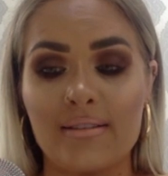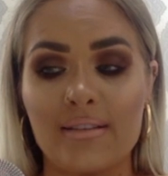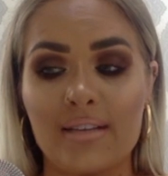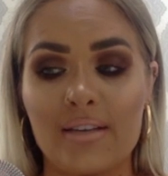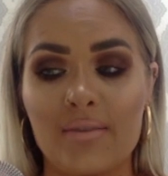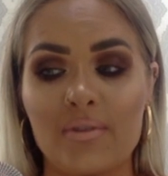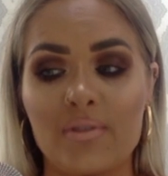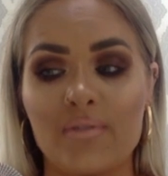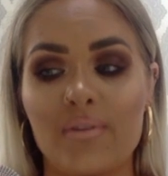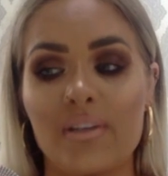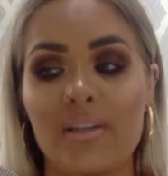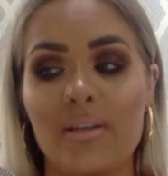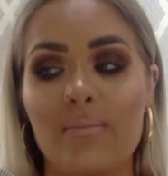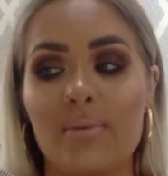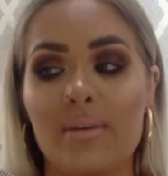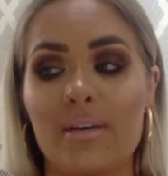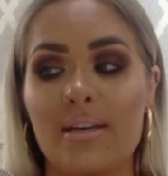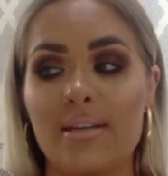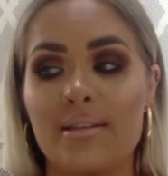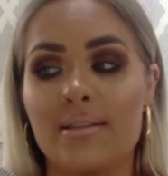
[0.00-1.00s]
it was funny
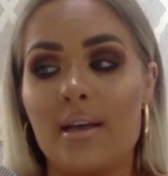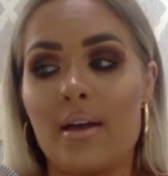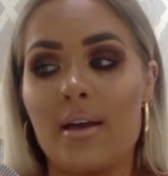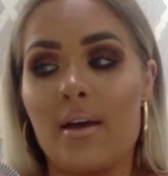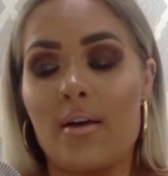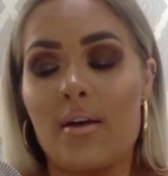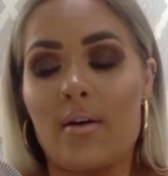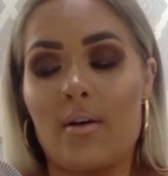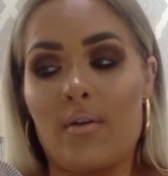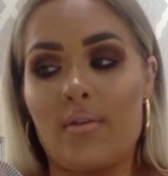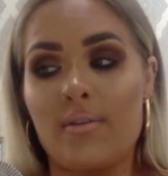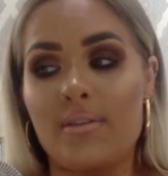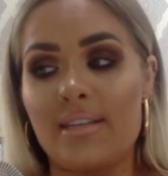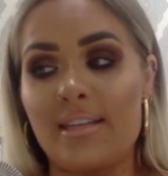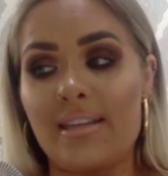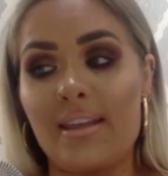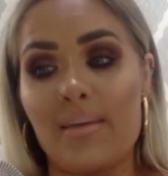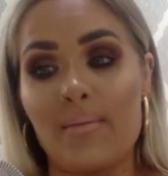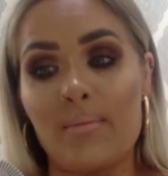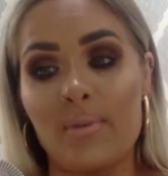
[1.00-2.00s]
because obviously
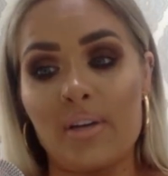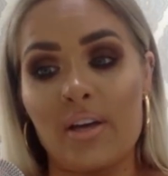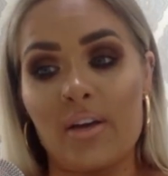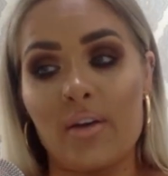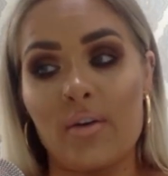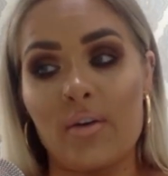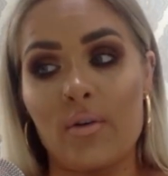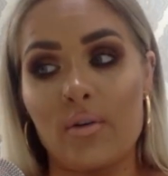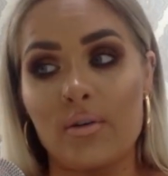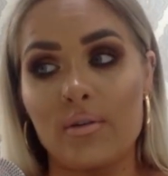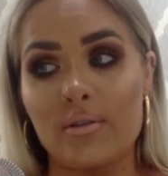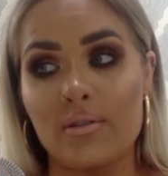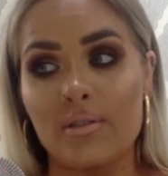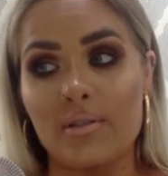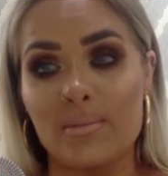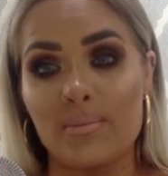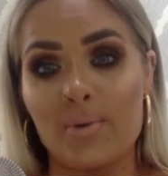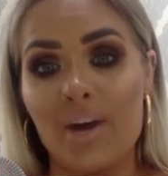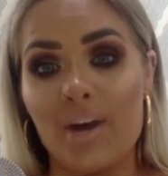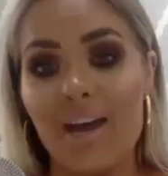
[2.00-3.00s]
then when I got
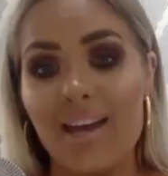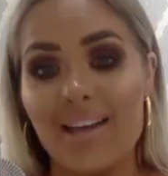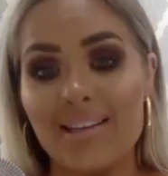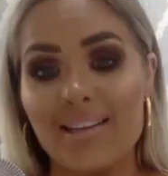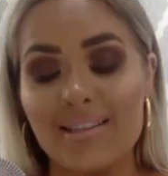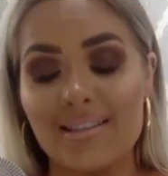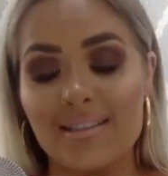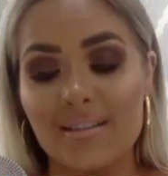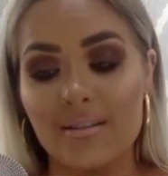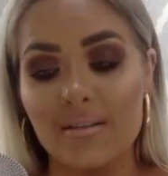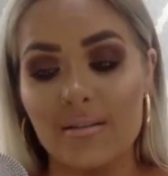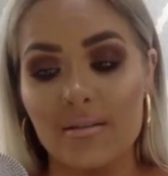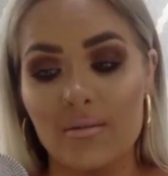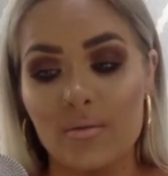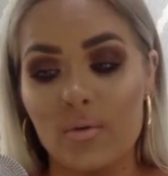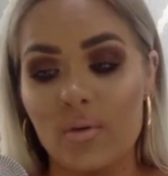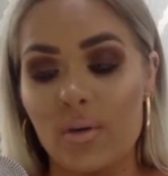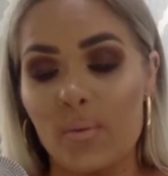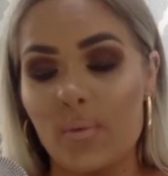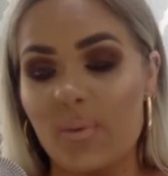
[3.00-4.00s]
depressed,
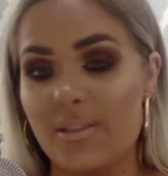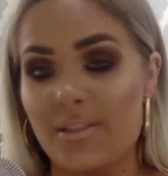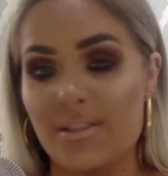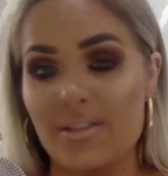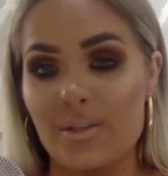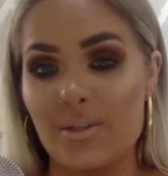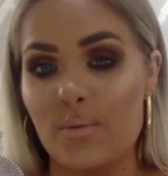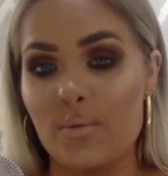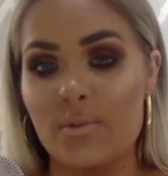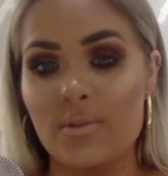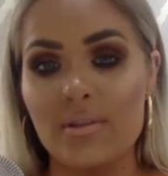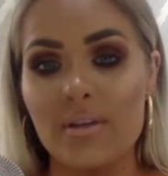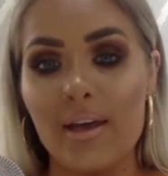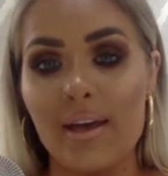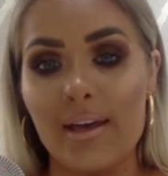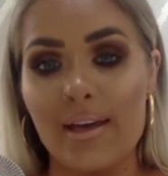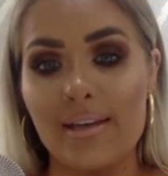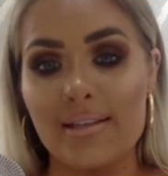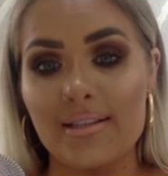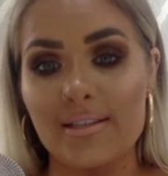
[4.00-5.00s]
all I wanted to do was
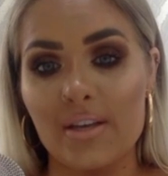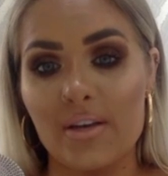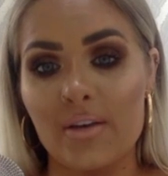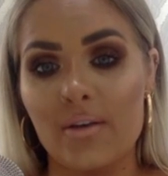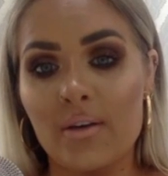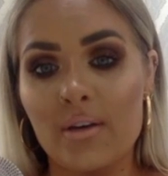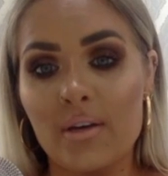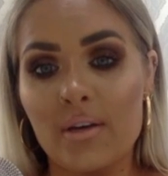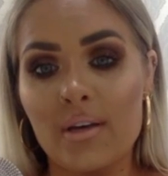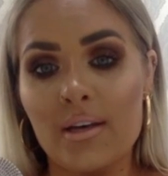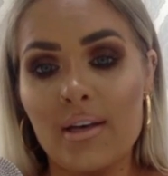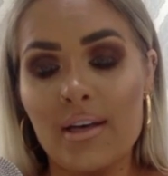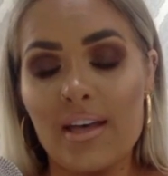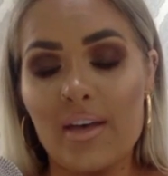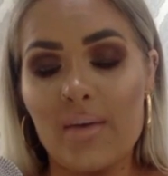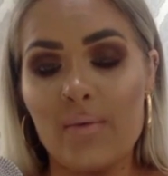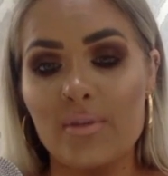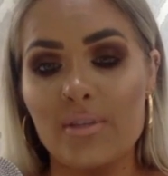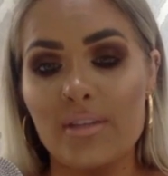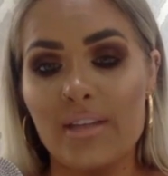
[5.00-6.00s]
die. So
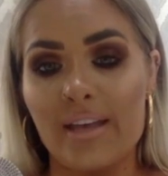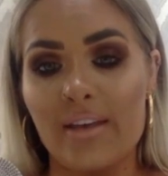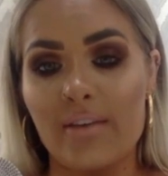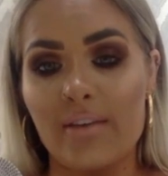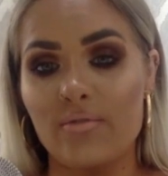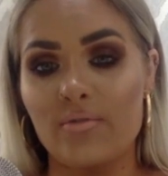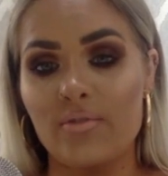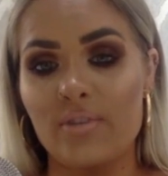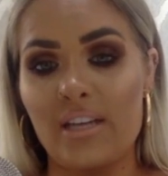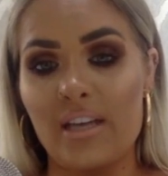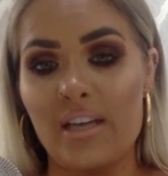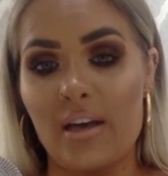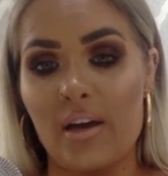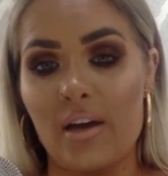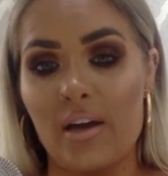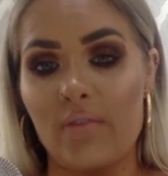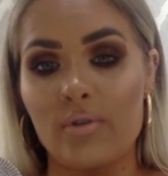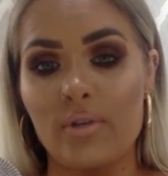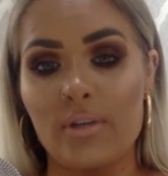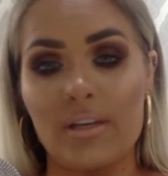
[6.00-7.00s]
it was like really
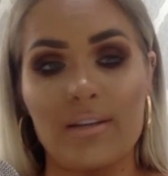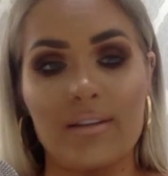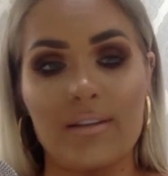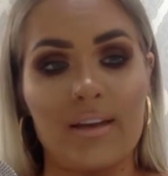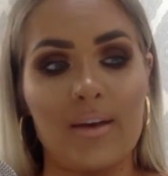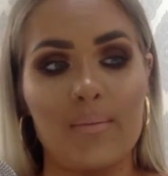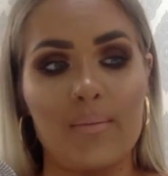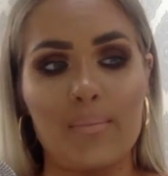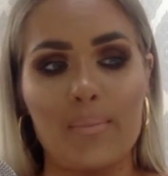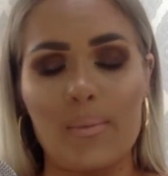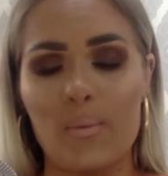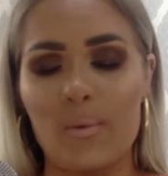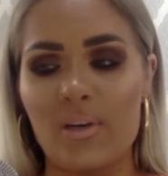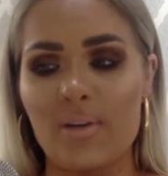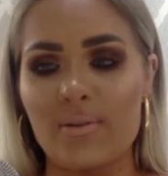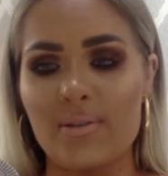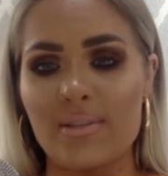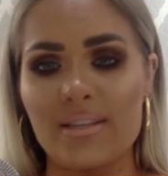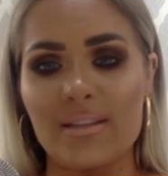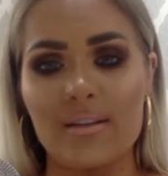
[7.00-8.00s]
ironic that when I
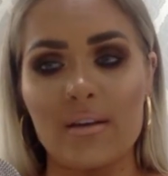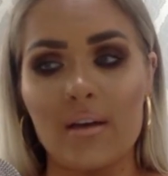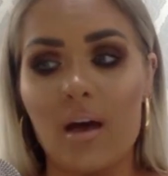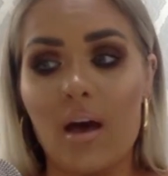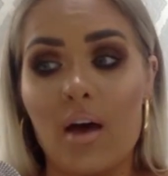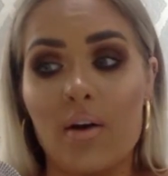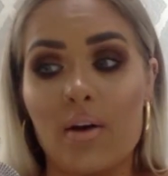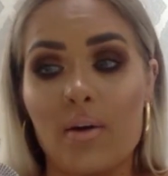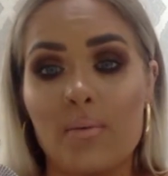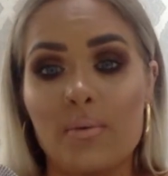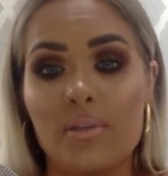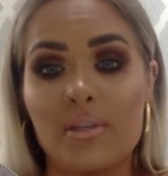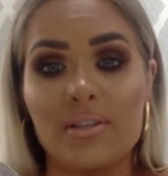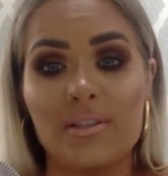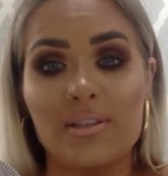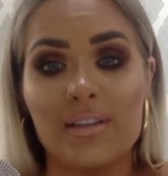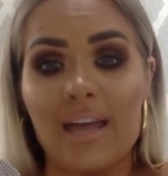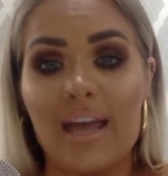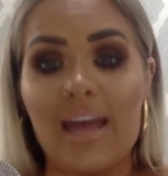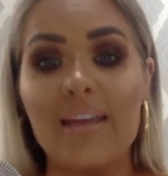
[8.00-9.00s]
was in the car, I would have
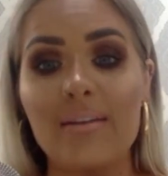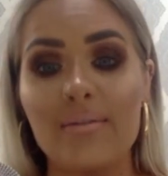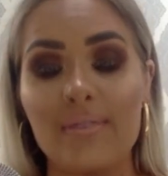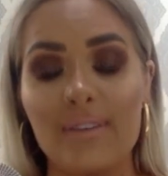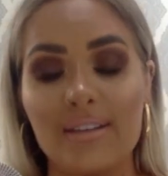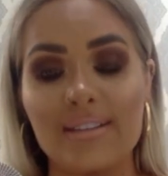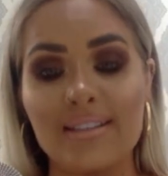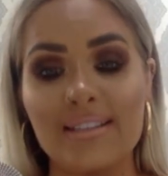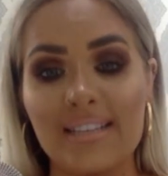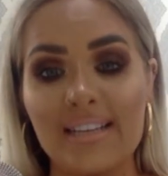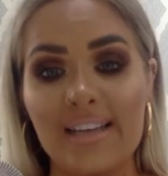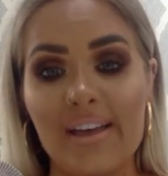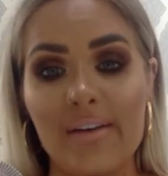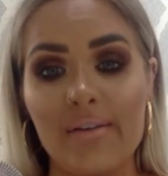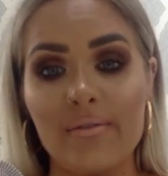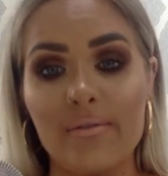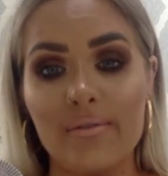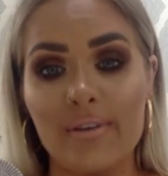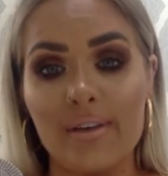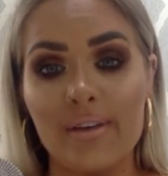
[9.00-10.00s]
done anything to
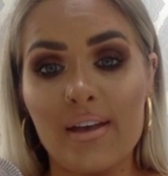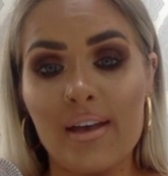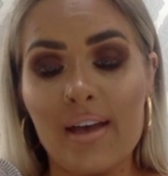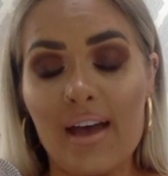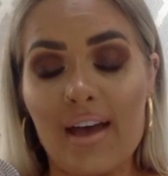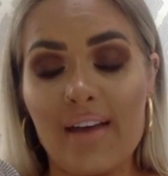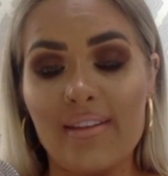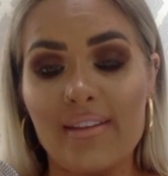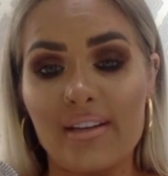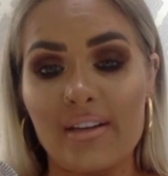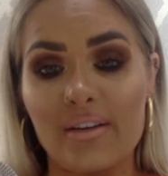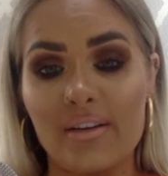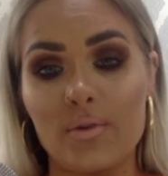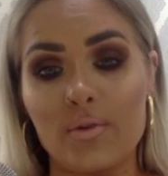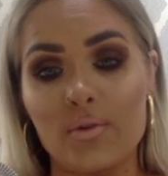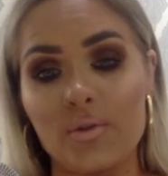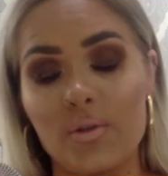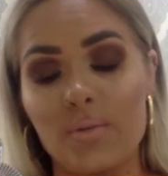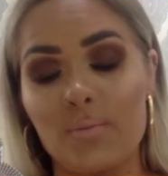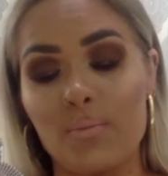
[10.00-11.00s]
live. And then I got
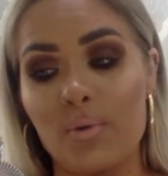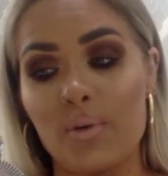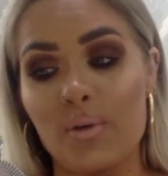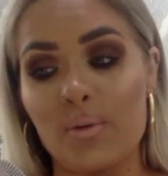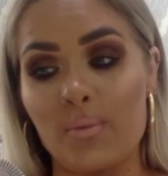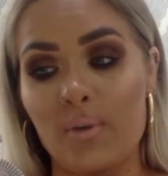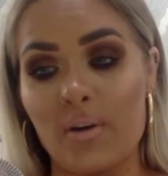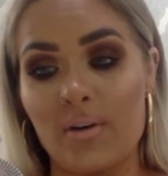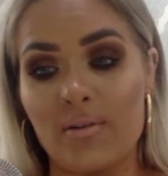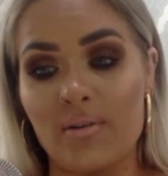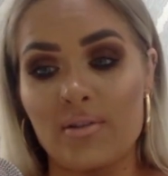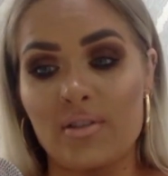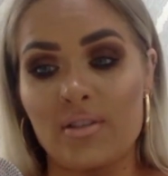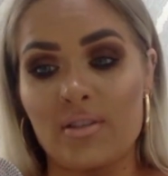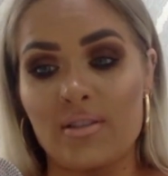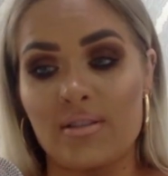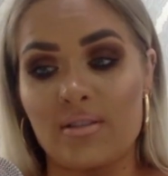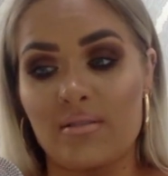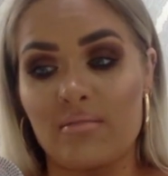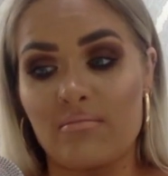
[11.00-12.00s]
to the point where I was
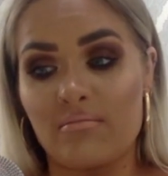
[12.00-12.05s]
just